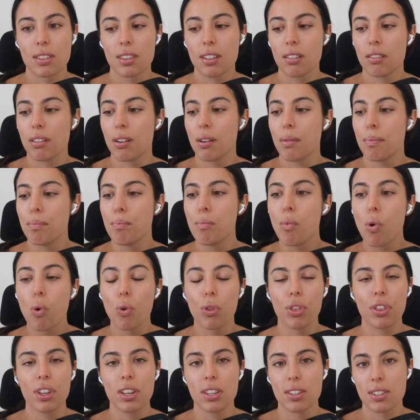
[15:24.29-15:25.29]
There are more
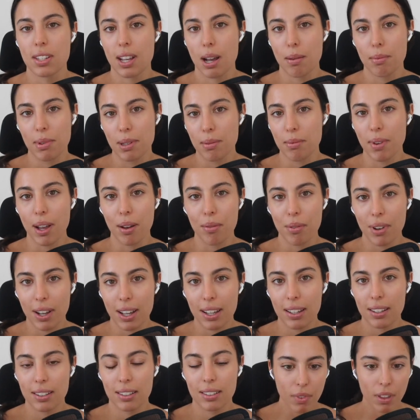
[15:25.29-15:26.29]
things coming my
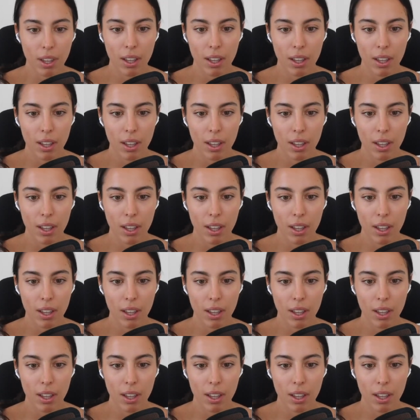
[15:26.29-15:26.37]
way.